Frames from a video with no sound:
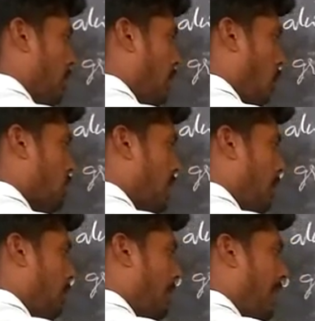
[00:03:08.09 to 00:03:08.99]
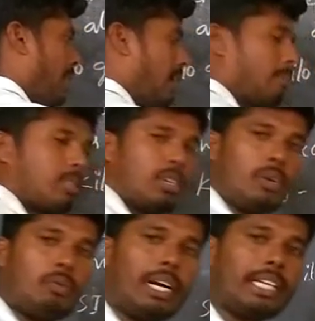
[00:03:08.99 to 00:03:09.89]
1
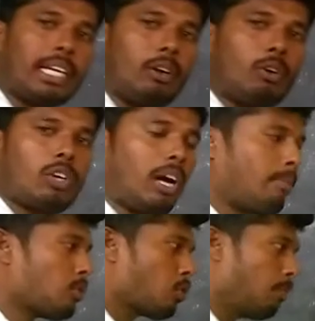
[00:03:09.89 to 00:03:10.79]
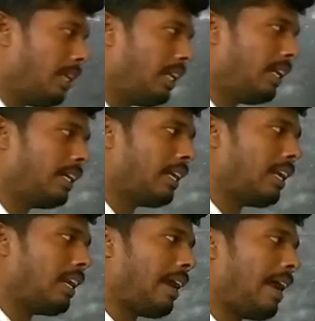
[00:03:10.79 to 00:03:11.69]
kilogram should be
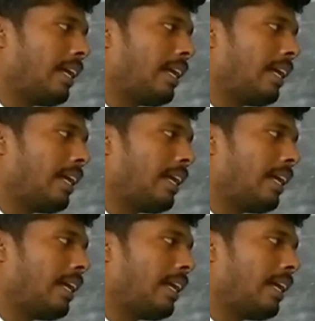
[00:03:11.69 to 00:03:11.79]
written by